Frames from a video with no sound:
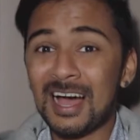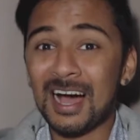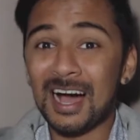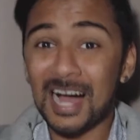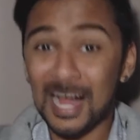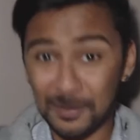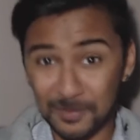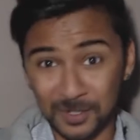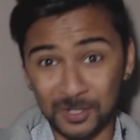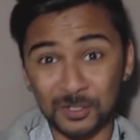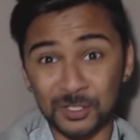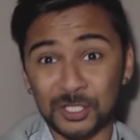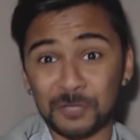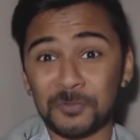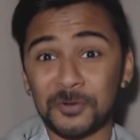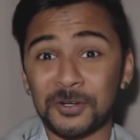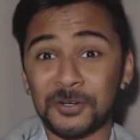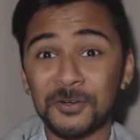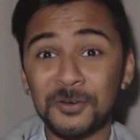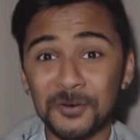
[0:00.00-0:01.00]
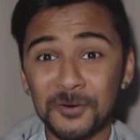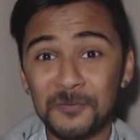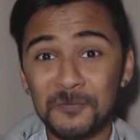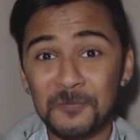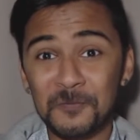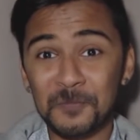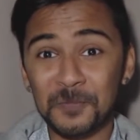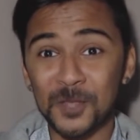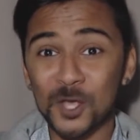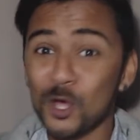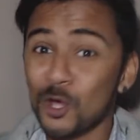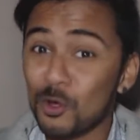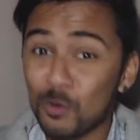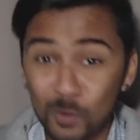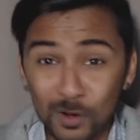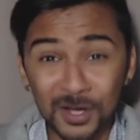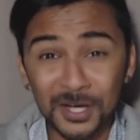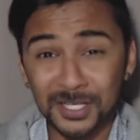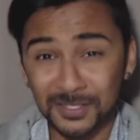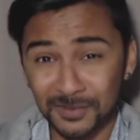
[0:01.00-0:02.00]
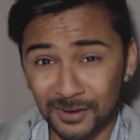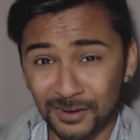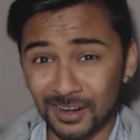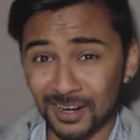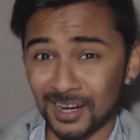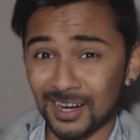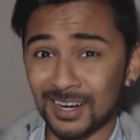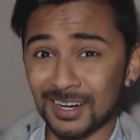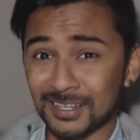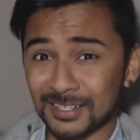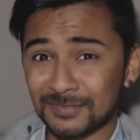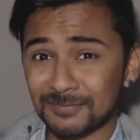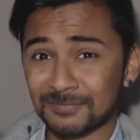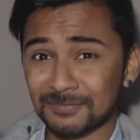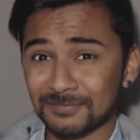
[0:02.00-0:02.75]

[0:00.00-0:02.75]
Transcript: I'm an entrepreneur who works very hard.